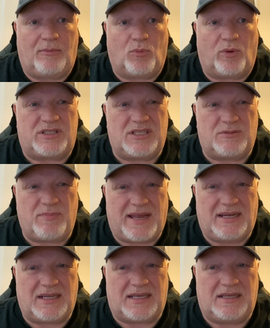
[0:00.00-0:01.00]
which is
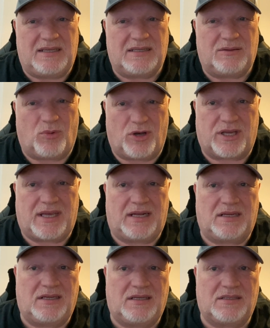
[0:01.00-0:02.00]
mainly
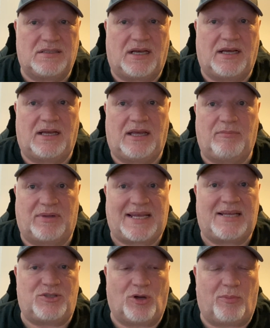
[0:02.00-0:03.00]
working in my
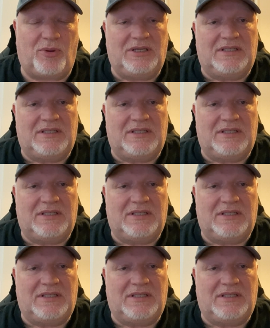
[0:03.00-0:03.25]
day job,